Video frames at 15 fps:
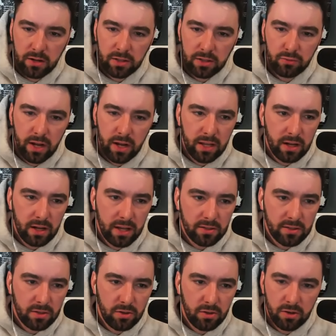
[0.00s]
on its regulated
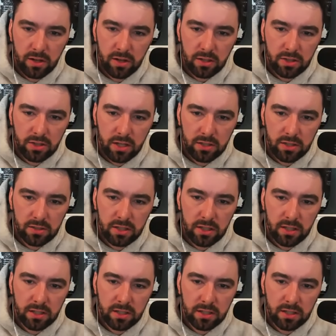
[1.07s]
security exchanges, it